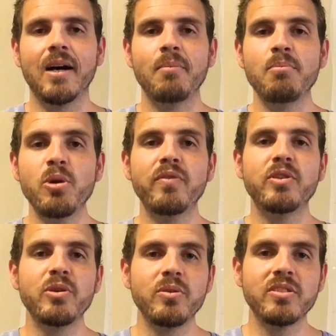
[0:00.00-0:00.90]
move
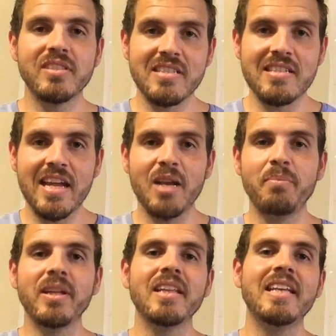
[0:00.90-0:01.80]
to
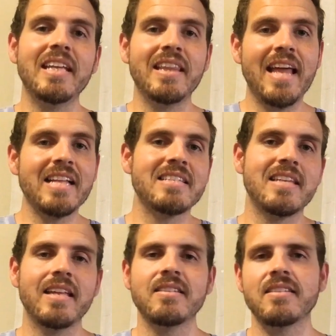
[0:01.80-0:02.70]
sustainability in that
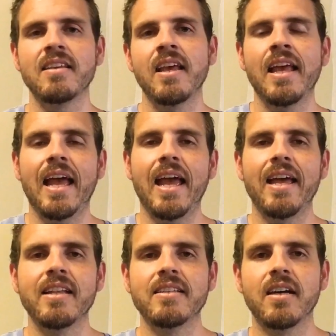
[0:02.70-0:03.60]
sense.
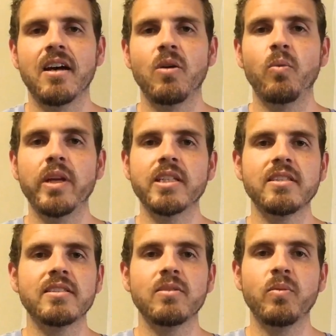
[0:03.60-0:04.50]
And we
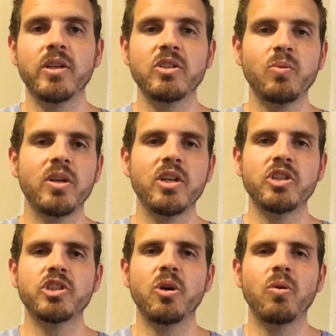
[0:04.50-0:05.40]
just wanted to
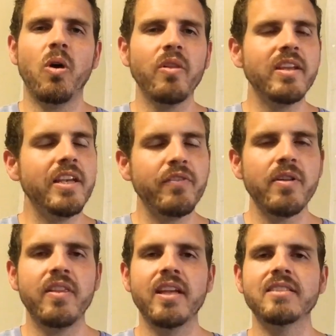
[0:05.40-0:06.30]
show all the different
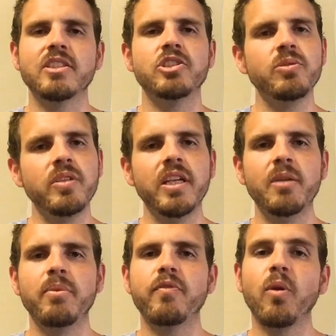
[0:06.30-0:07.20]
things that you need
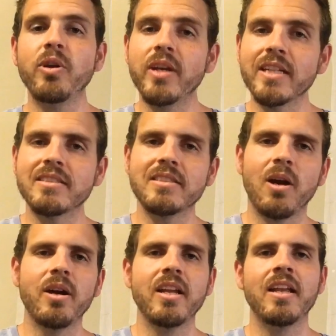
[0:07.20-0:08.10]
before you get
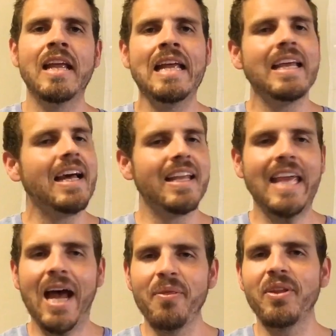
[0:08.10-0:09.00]
started. Kind of
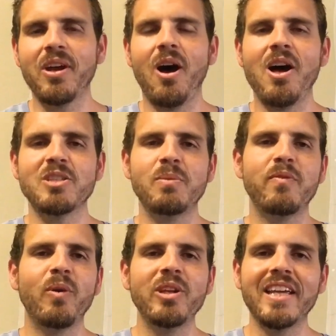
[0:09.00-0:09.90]
count the cost
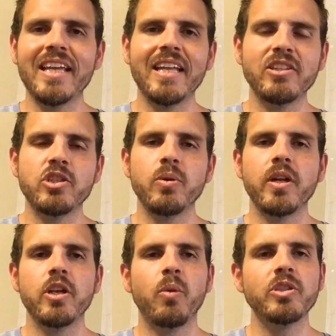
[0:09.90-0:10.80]
before you get into it.
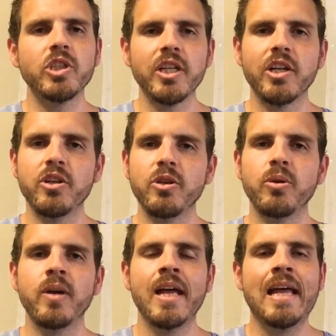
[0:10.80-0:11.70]
Know what you're gonna do,
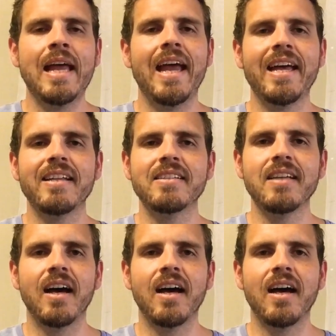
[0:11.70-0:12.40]
and